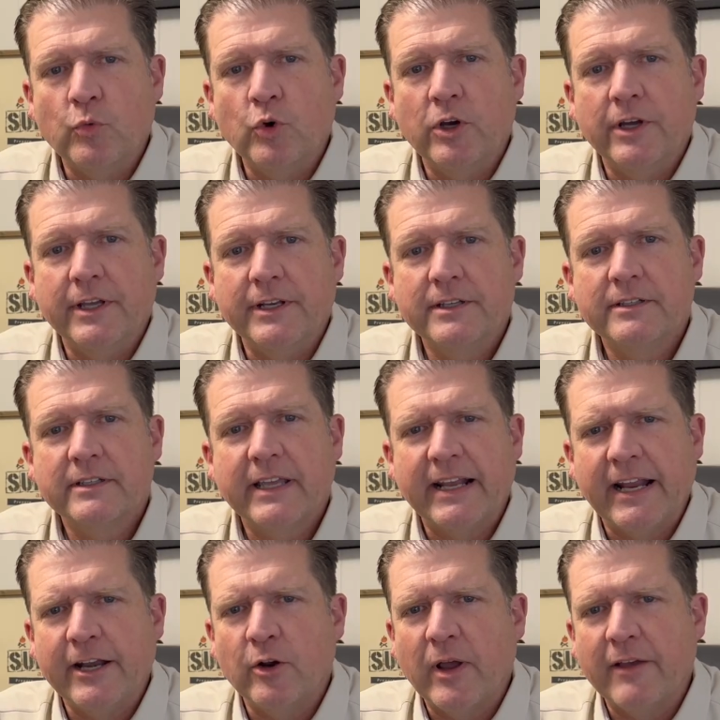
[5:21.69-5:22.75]
wood,
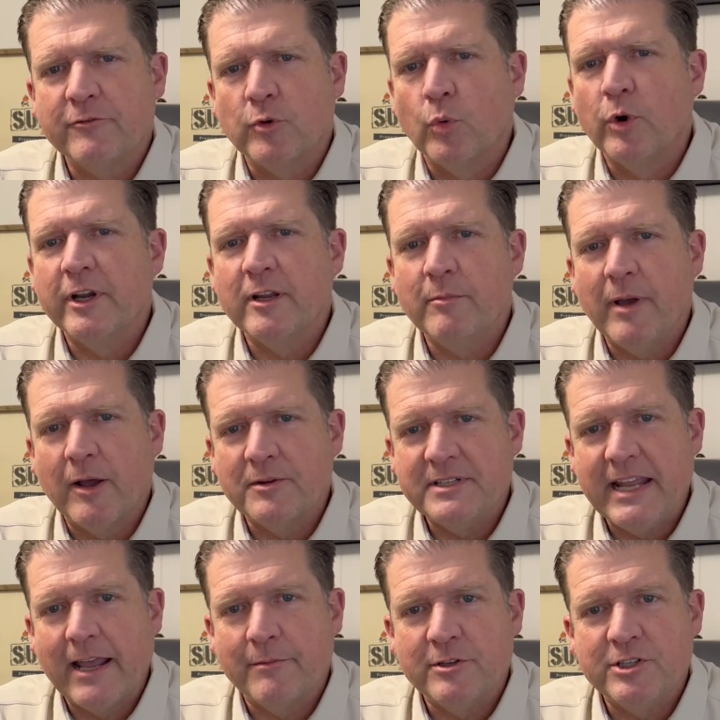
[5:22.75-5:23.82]
and I don't have to worry about
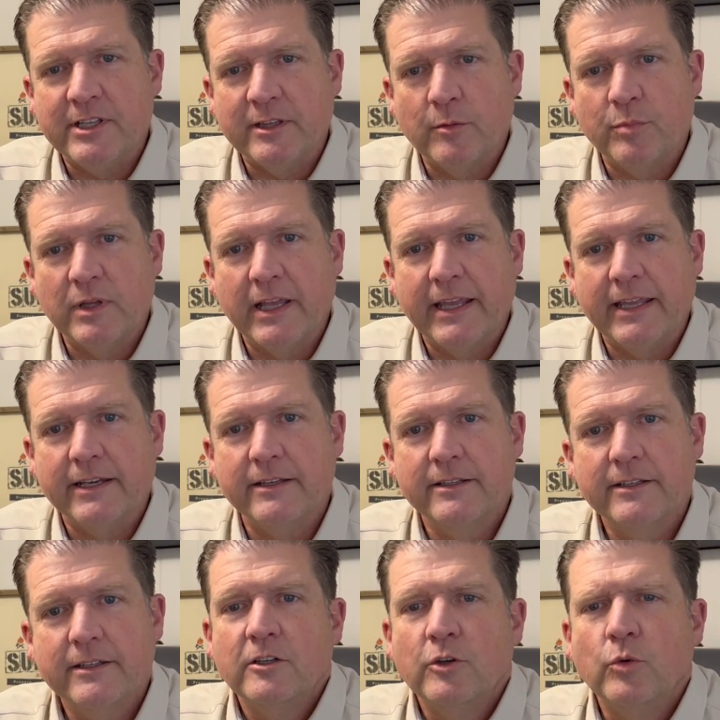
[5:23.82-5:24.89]
damaging the blade.
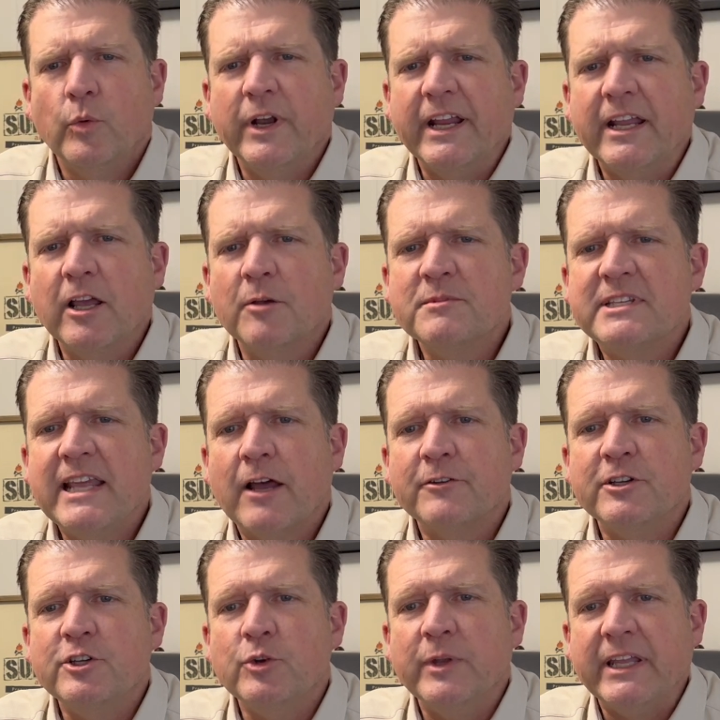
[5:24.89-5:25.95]
When it comes down
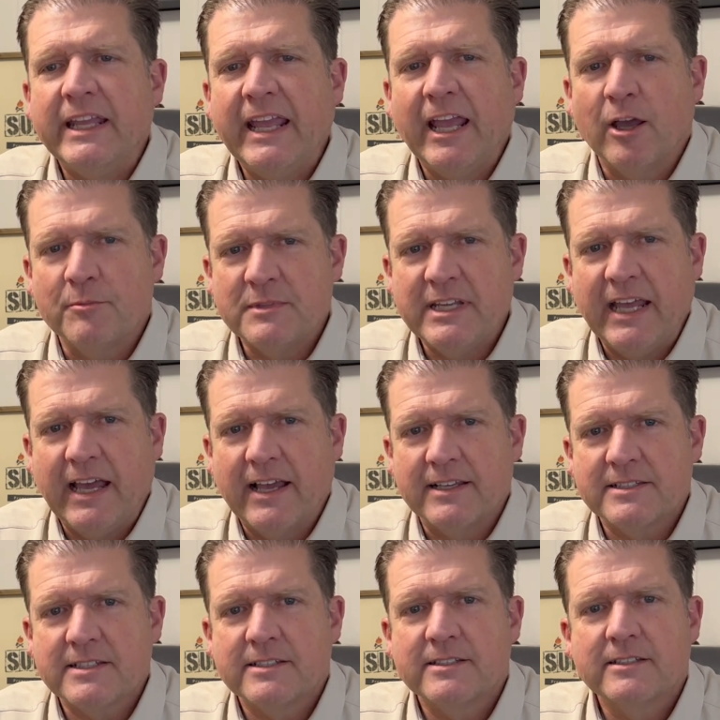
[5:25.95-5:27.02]
to doing camp
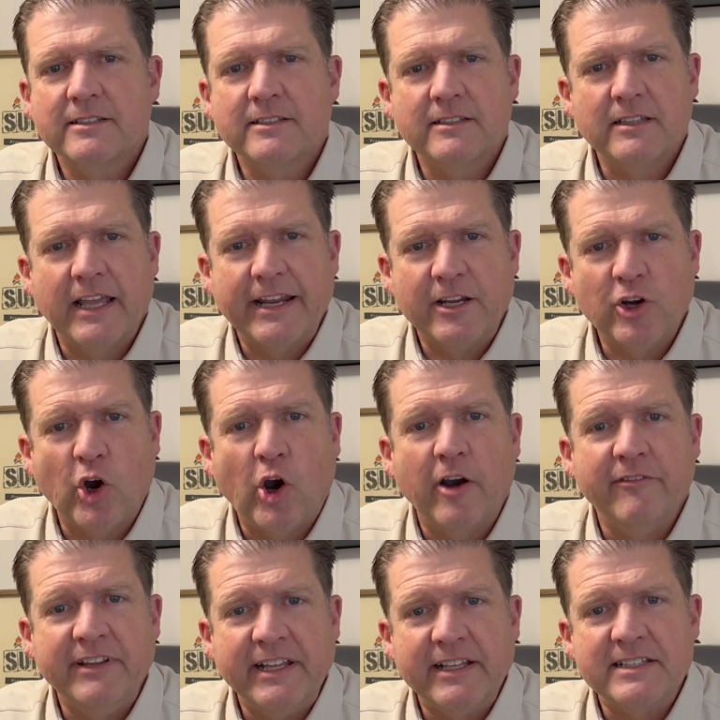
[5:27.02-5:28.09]
tasks, like
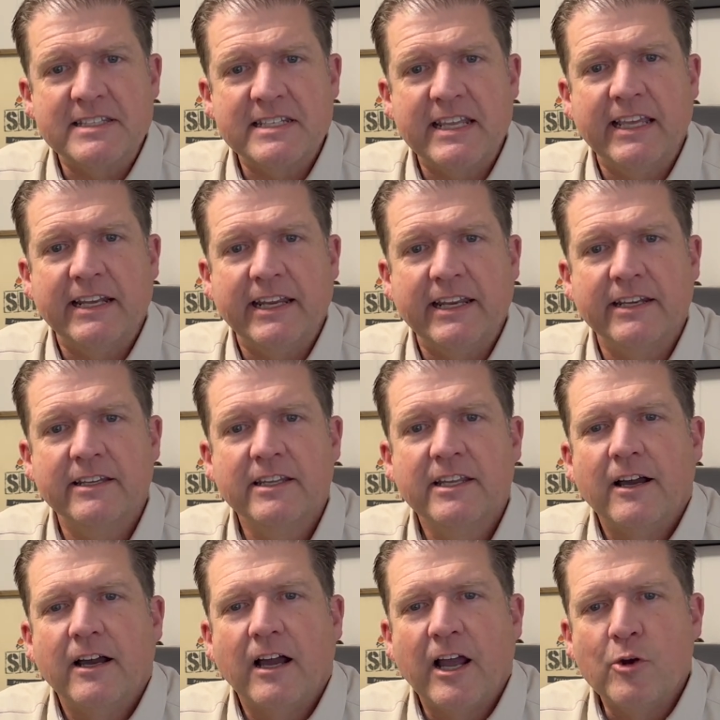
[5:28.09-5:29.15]
carving and skinning,
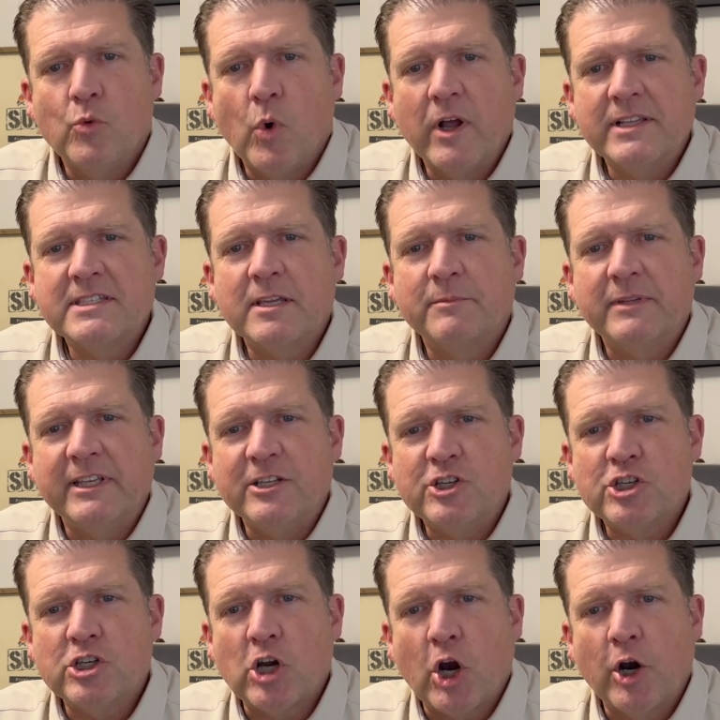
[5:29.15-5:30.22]
I want something
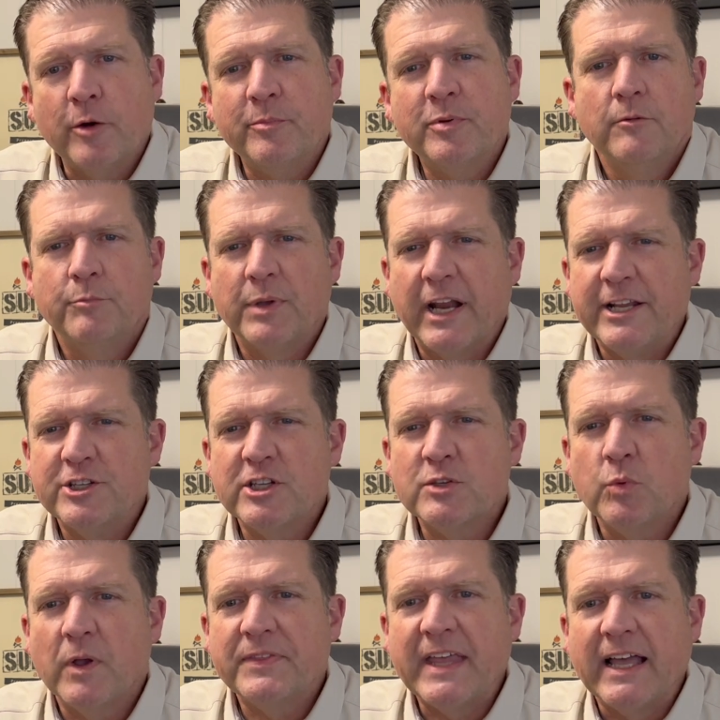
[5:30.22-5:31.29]
sharp, but I just
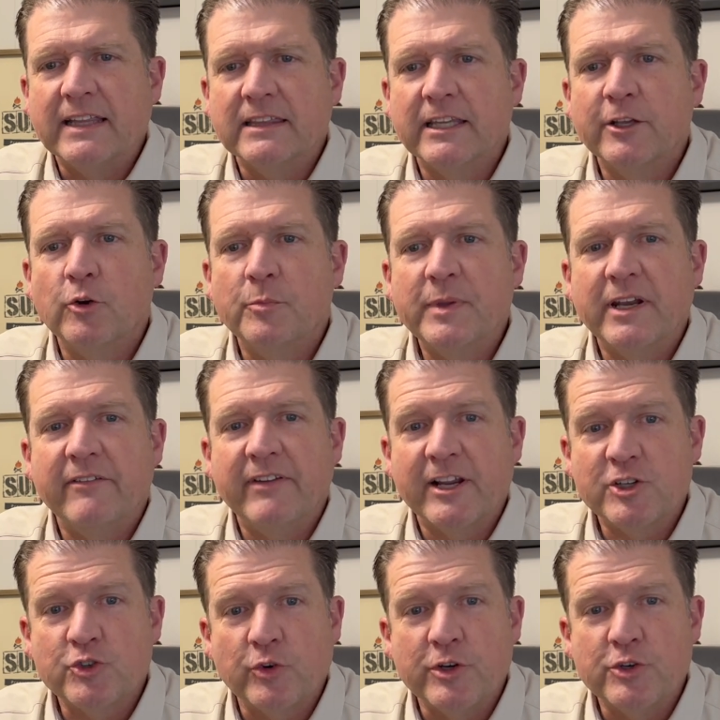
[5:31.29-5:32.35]
want that little bit of
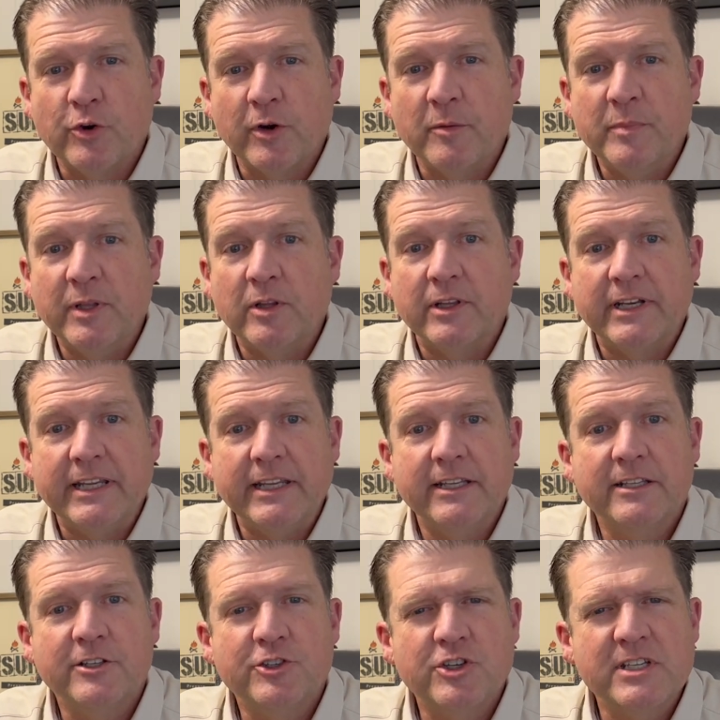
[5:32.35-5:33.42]
extra durability,
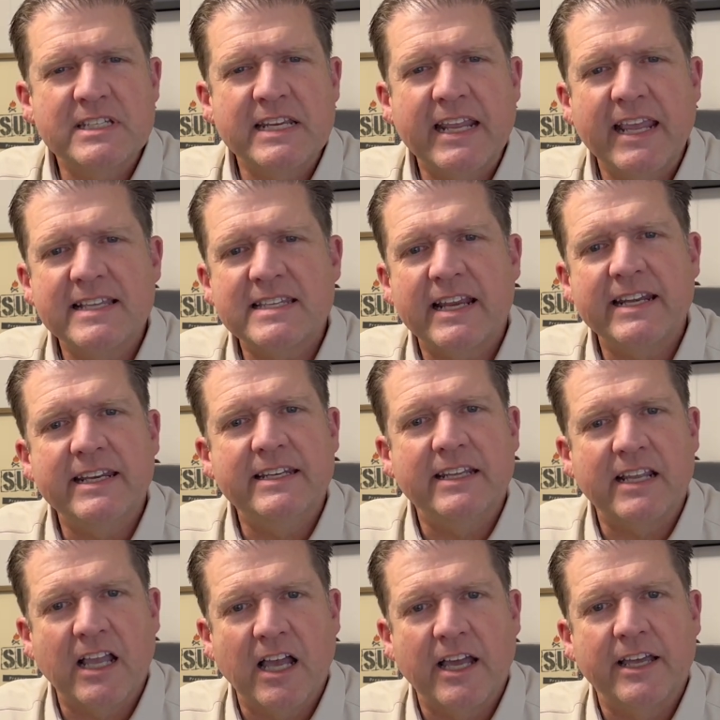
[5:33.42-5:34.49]
just in case I need to
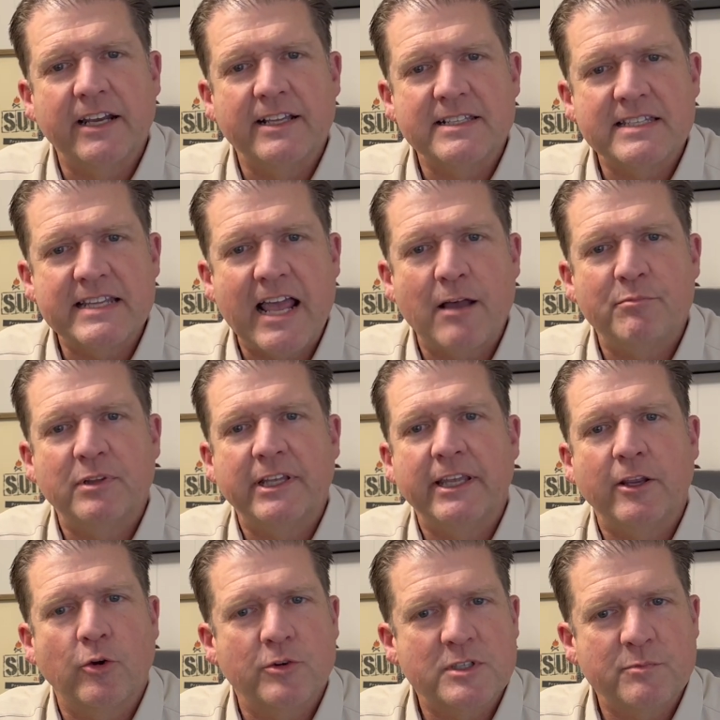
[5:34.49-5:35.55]
cut a
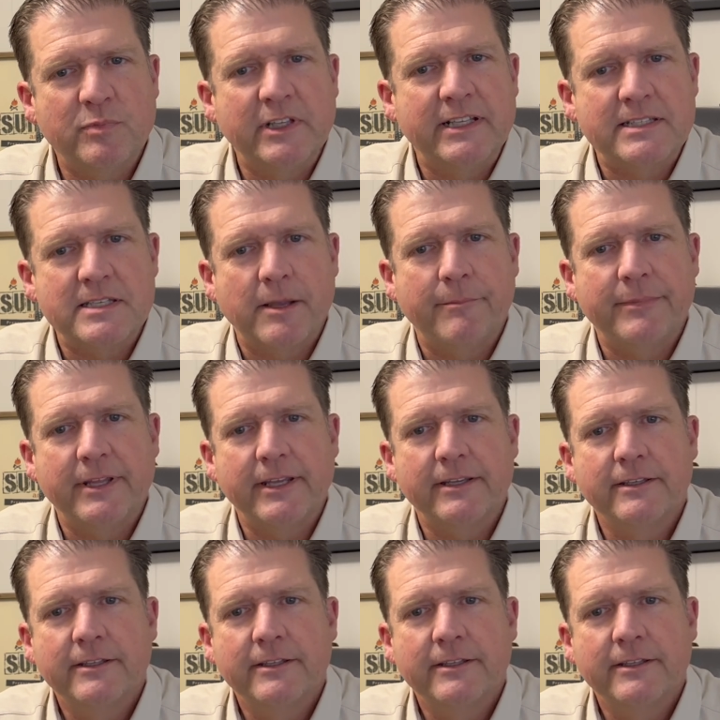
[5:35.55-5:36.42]
sapling or split something.